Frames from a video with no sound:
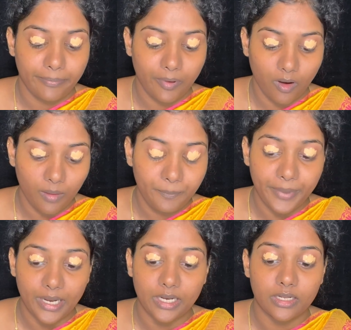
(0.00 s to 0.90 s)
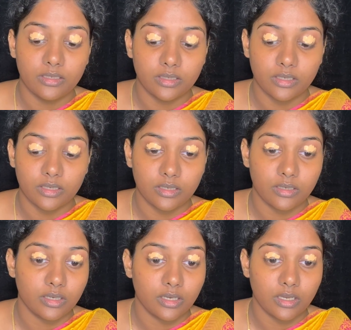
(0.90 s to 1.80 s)
pop and it
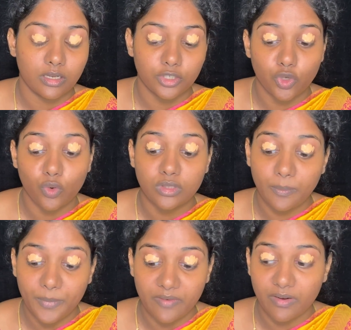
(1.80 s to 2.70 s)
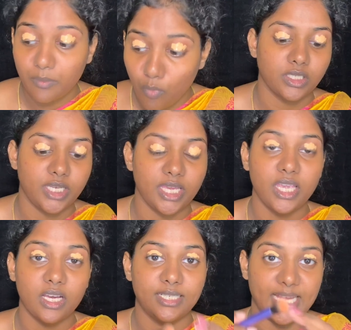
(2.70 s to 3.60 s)
shows up even more.
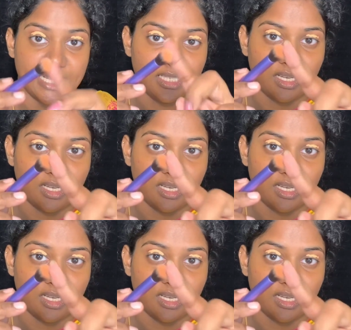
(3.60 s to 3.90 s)
Taking a dense